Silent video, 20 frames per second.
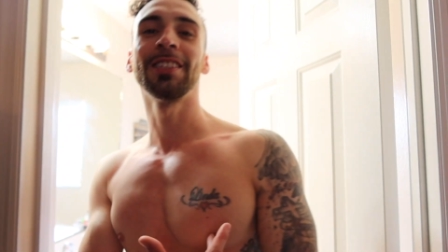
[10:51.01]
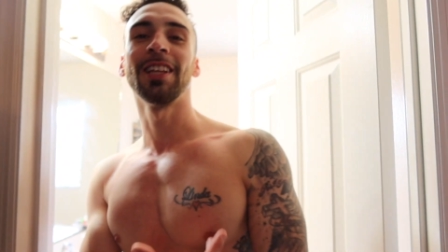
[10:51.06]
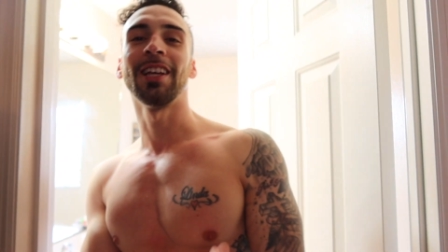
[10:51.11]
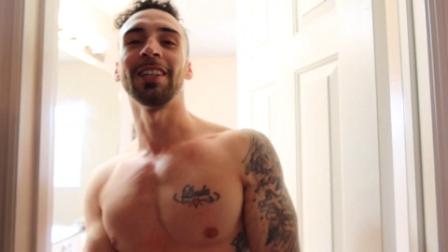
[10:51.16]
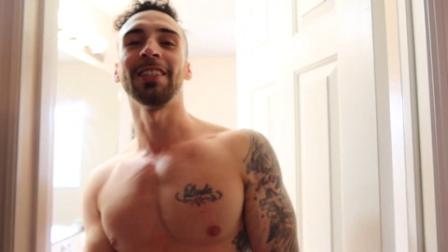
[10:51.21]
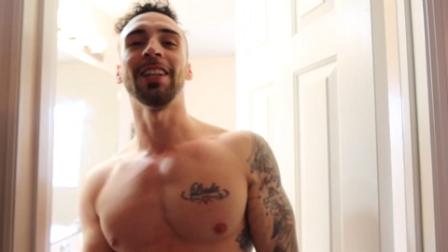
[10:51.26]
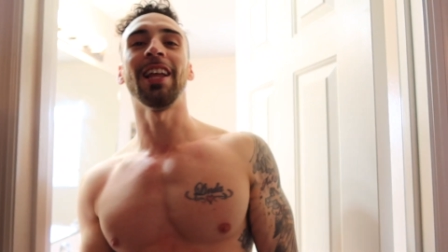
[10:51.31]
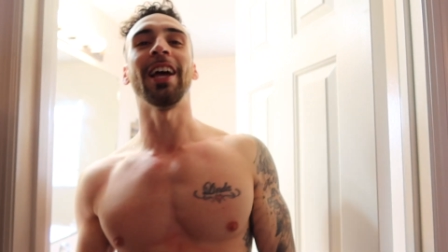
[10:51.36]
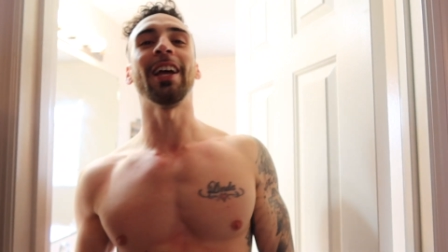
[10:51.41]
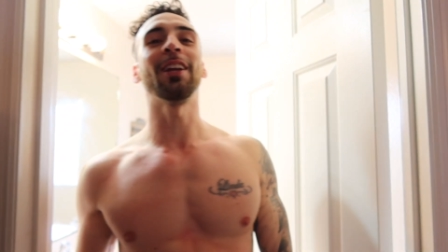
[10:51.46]

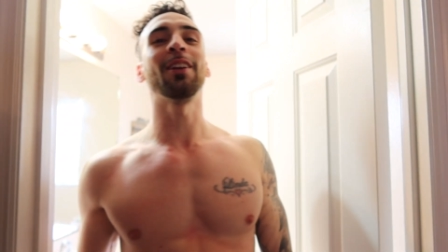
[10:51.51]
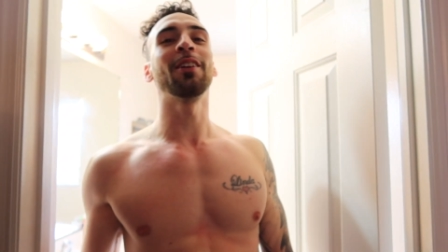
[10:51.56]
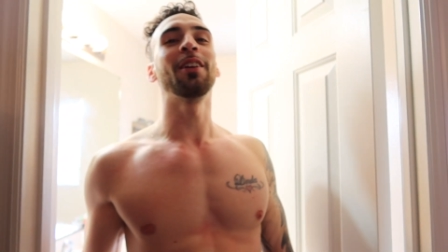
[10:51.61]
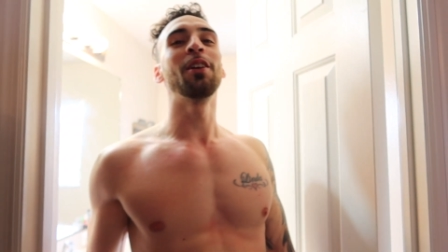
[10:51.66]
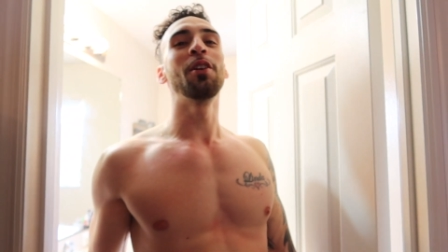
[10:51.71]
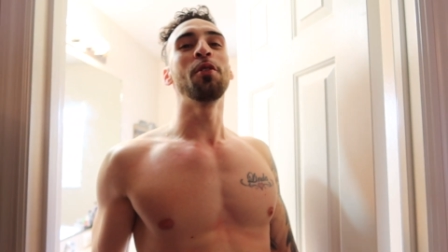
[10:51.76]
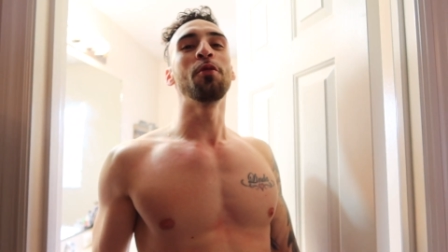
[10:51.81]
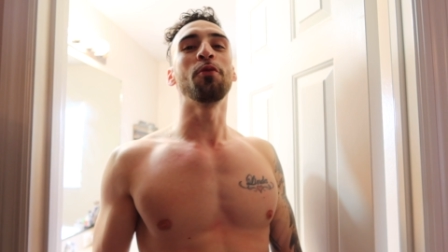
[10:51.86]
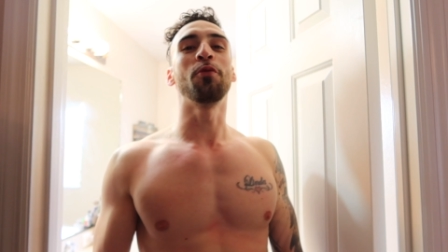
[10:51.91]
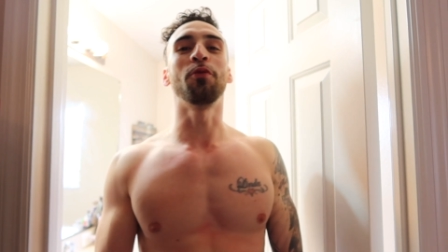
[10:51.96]
There's like
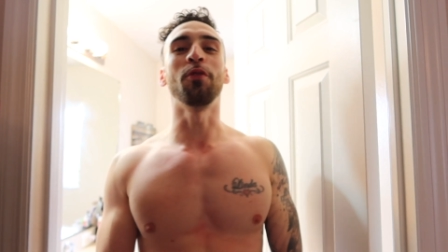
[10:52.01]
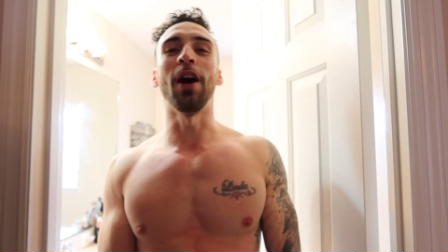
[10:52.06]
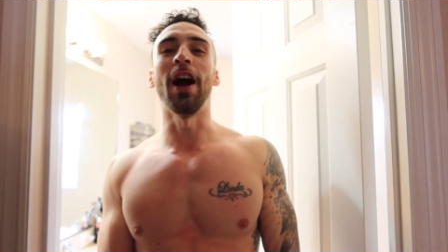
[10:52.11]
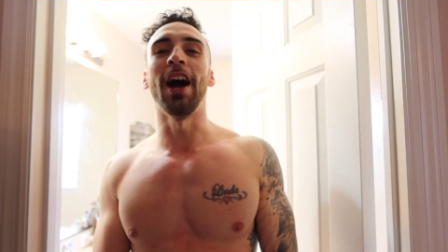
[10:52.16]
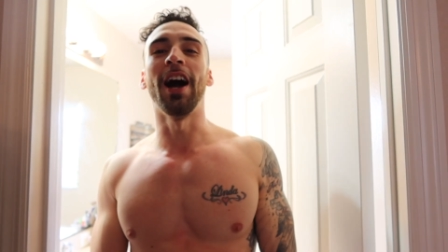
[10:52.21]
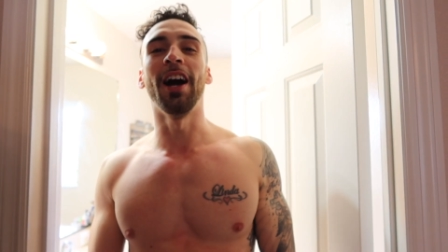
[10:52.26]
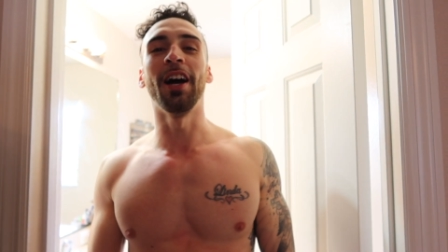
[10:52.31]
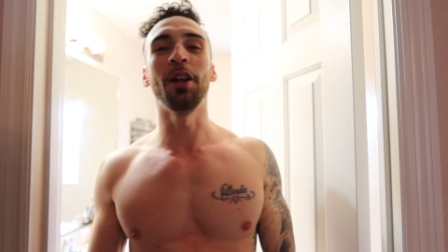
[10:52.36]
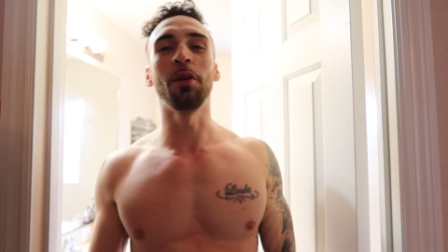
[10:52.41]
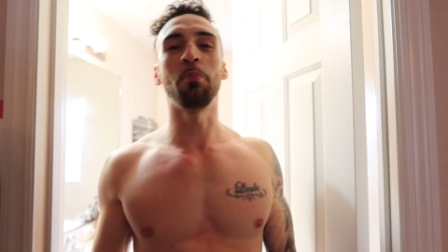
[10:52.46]

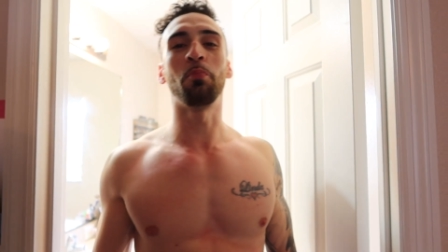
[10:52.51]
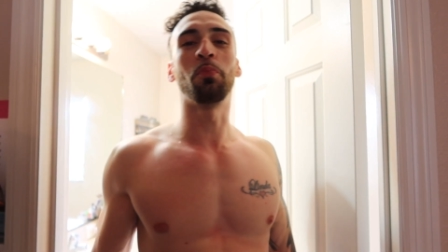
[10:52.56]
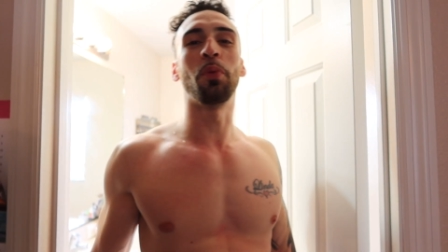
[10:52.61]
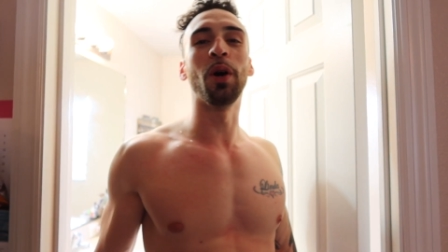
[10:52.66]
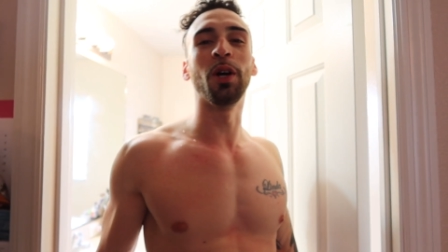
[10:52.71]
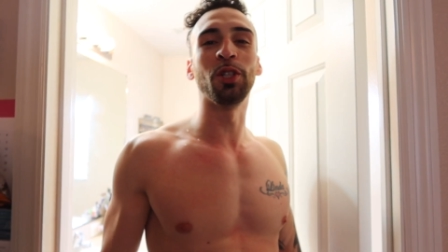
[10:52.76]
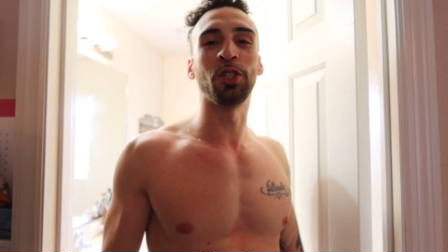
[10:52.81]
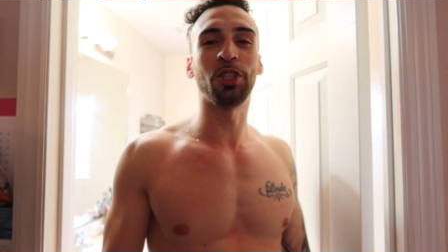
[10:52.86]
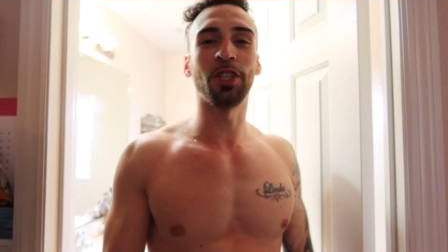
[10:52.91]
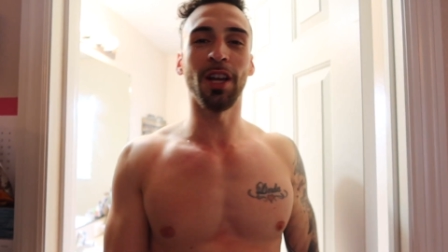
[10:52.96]
500
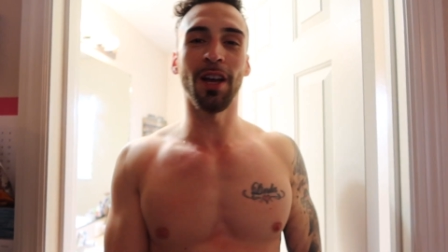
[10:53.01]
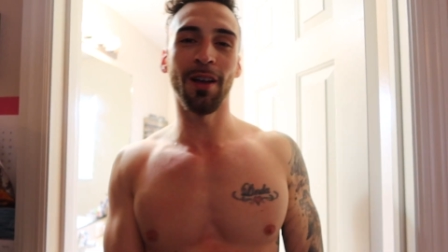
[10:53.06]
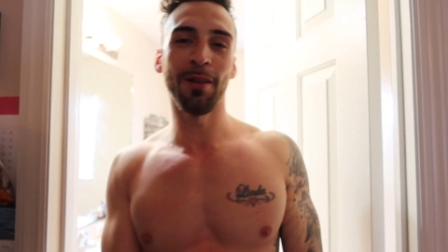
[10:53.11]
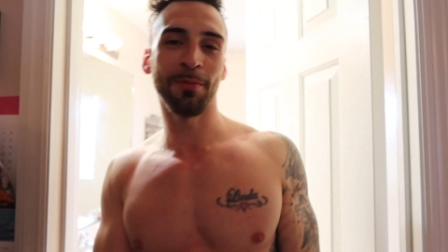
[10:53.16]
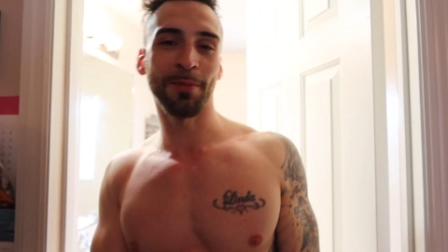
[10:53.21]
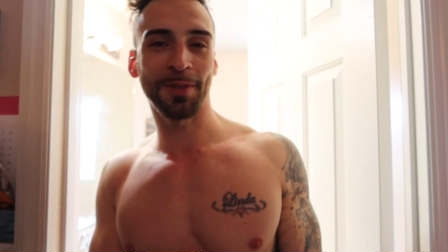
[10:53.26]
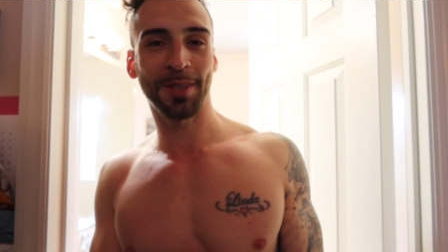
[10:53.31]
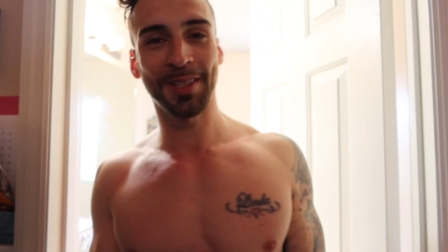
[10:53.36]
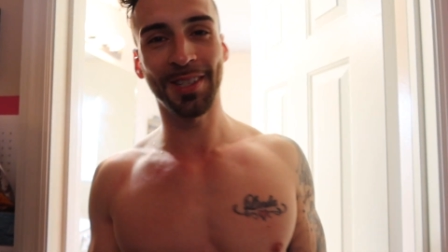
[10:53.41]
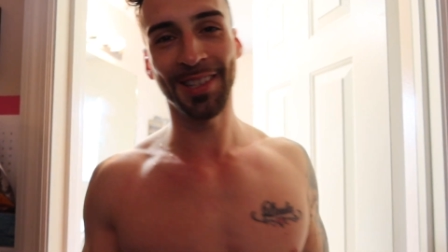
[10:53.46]

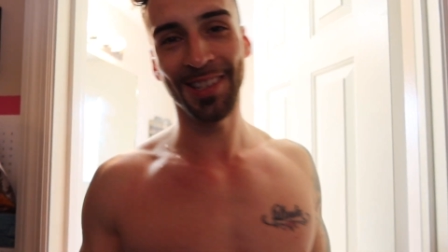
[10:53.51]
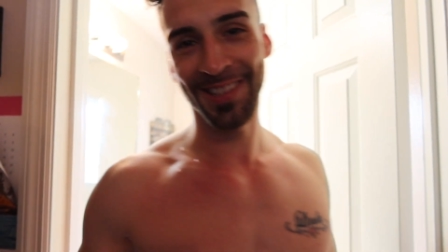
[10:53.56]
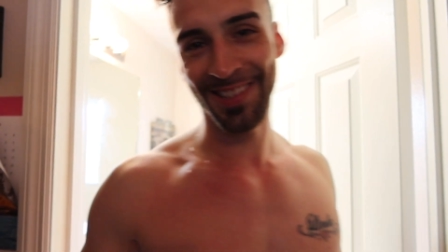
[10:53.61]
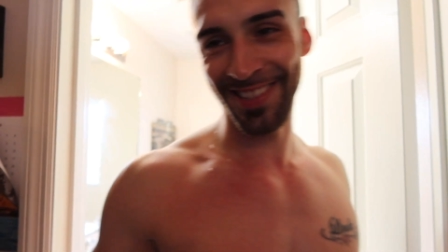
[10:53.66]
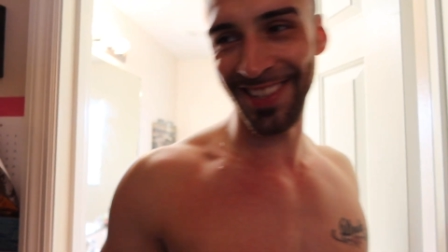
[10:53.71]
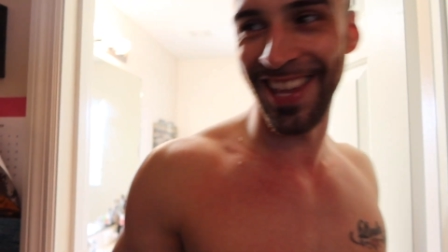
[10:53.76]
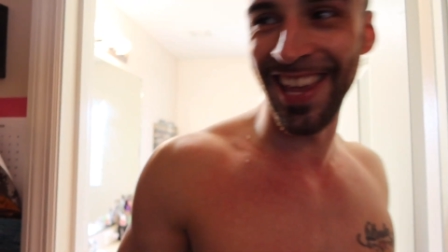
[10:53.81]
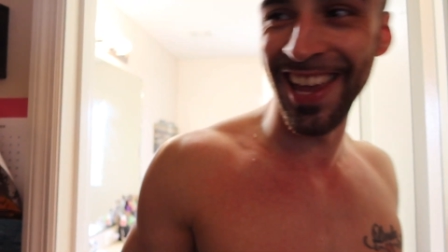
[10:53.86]
push-ups.